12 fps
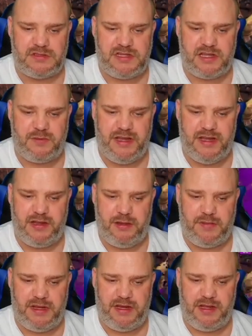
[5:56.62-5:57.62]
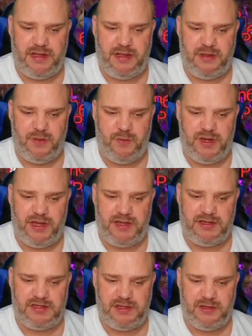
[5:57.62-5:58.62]
Second Maneater, come in with the
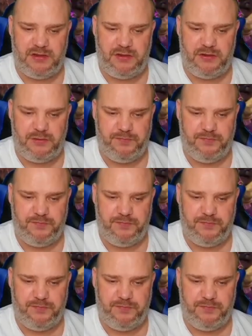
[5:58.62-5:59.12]
A2.